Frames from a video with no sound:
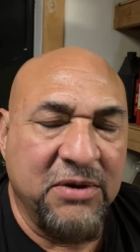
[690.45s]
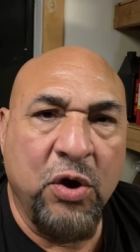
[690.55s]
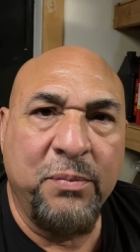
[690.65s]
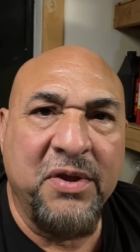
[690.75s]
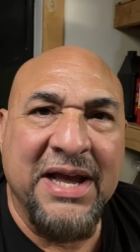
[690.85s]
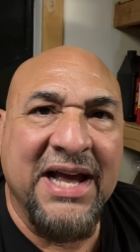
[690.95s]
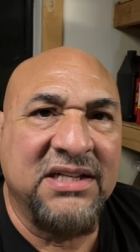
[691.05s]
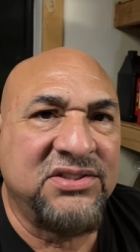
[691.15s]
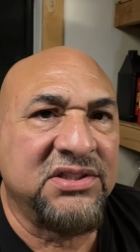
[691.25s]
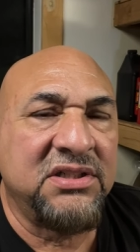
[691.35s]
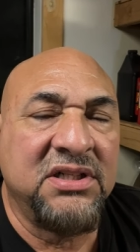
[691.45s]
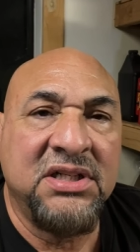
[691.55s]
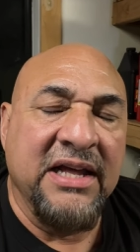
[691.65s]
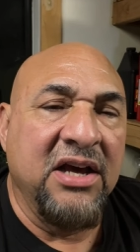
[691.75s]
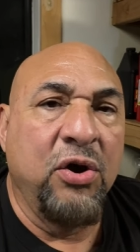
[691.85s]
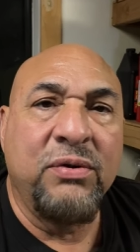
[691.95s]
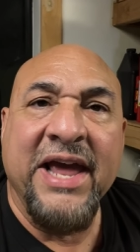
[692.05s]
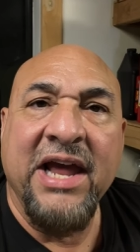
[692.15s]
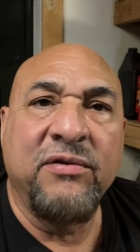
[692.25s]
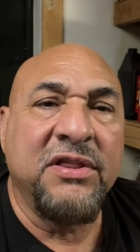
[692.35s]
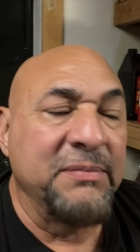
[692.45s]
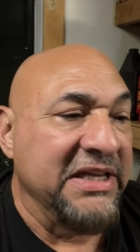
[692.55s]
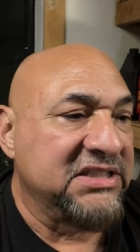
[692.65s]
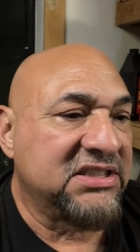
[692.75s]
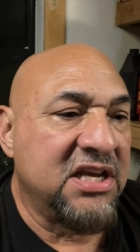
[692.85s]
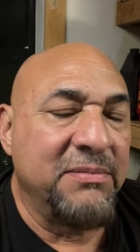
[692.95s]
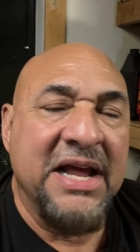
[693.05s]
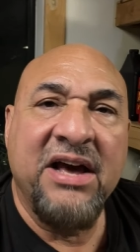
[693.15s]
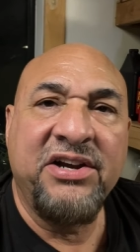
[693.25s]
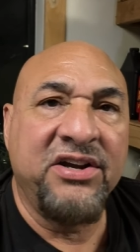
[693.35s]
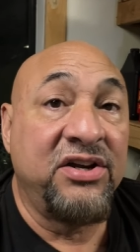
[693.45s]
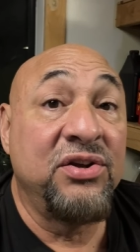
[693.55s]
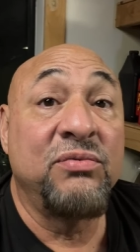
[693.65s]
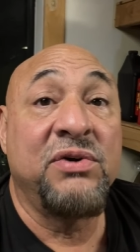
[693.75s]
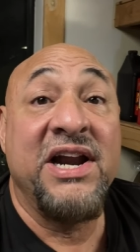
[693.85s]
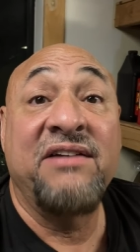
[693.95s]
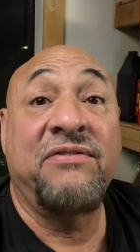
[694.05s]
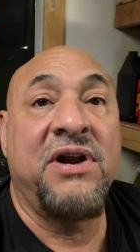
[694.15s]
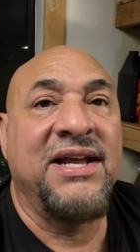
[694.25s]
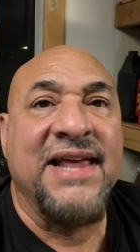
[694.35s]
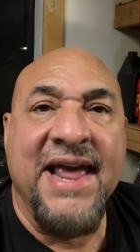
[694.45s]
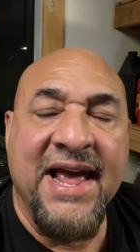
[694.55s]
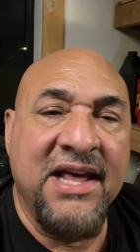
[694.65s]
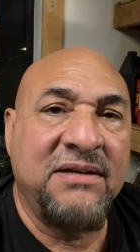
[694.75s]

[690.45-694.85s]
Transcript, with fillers: I hope you guys are okay with me just coming out here and doing whatever I can.